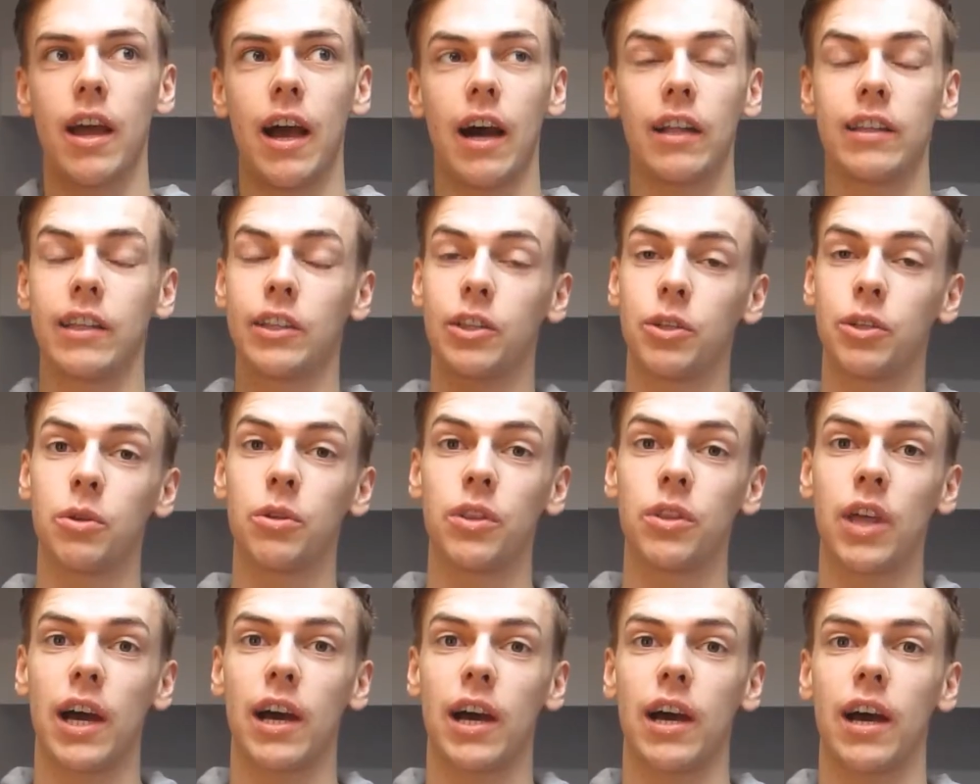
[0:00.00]
And they
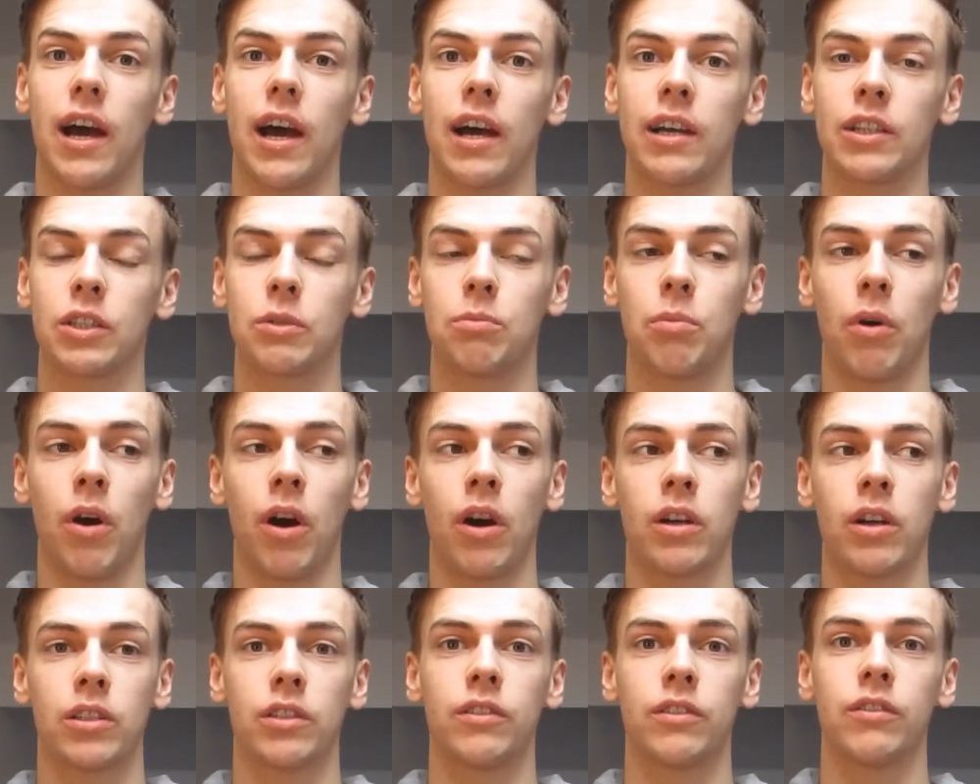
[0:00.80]
do that as
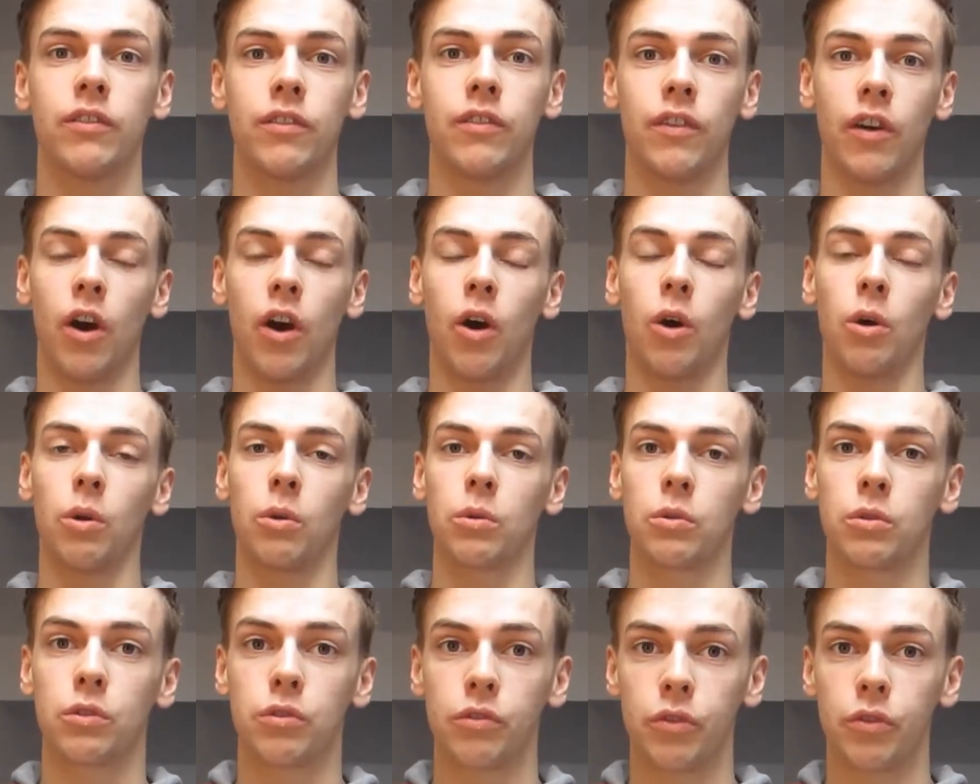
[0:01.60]
part of a
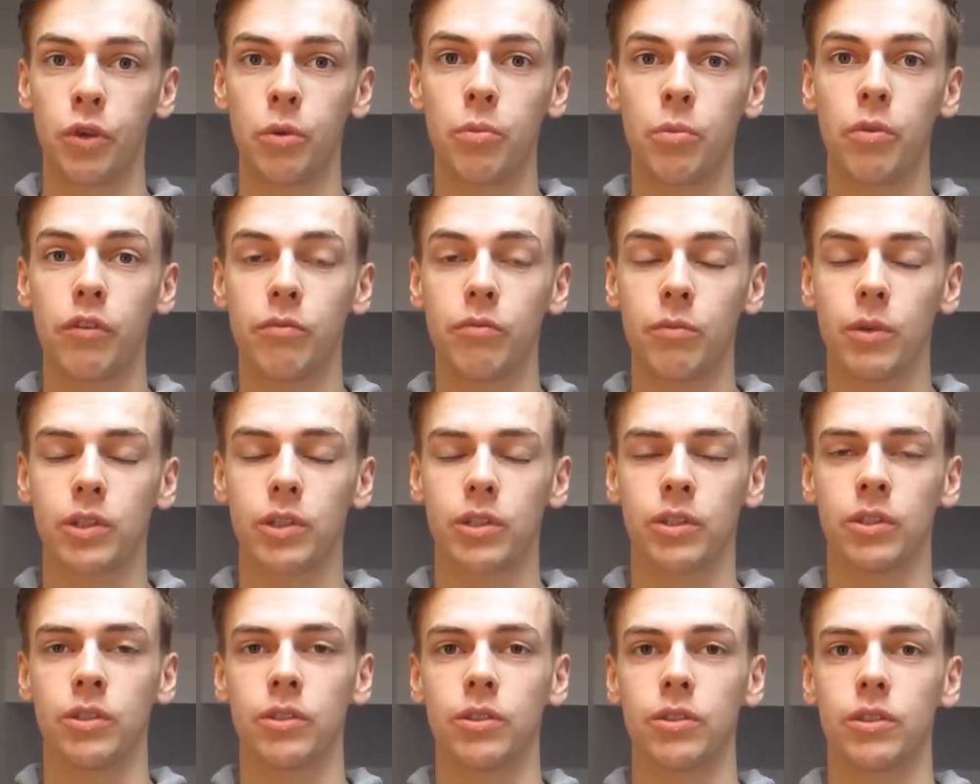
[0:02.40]
whole group of
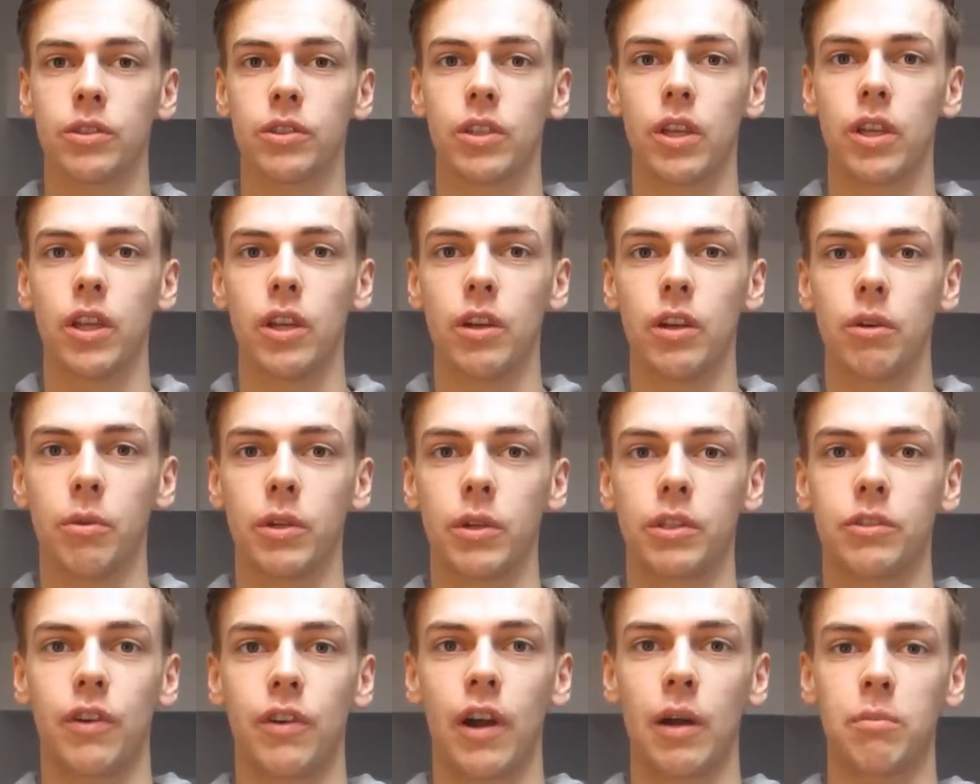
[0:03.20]
muscles
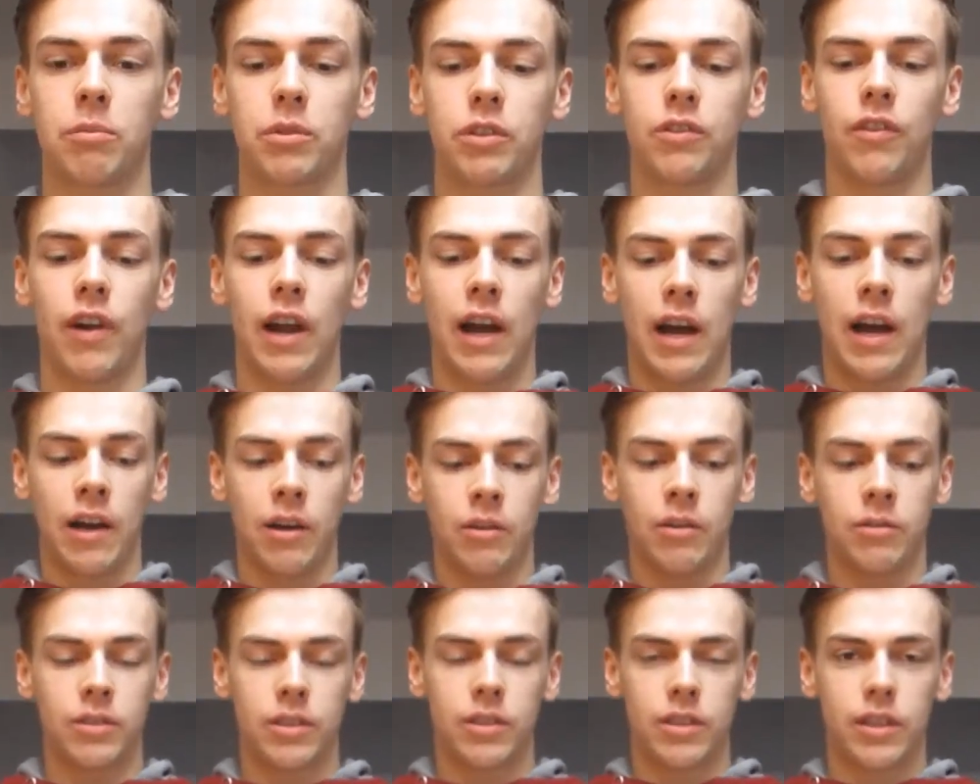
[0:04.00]
which wraps
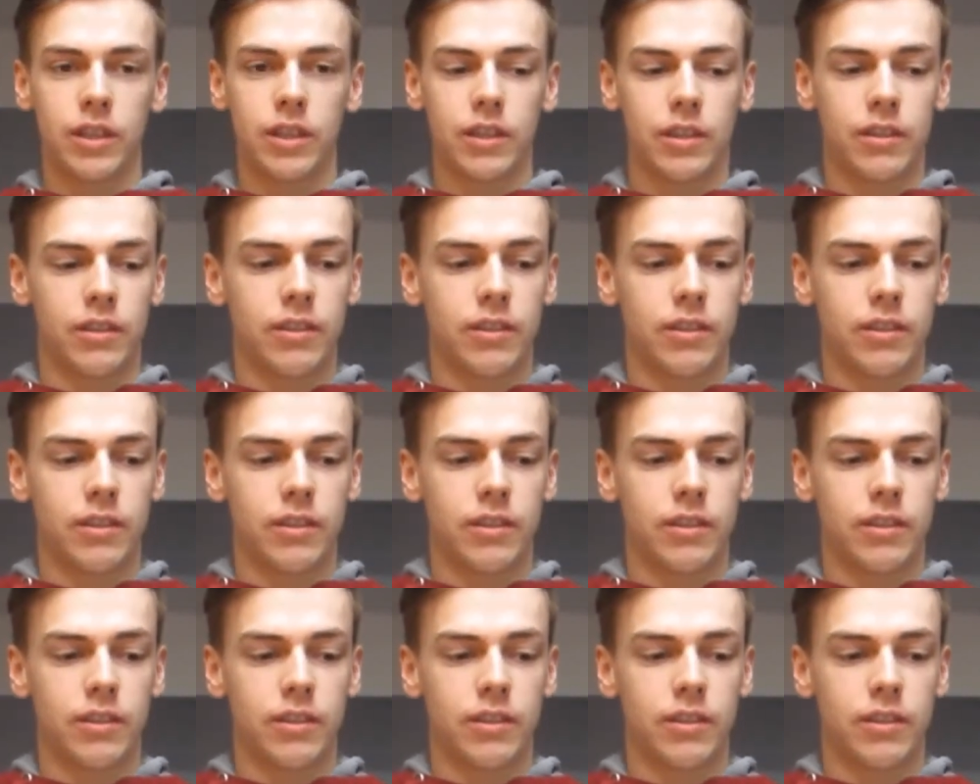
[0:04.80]
around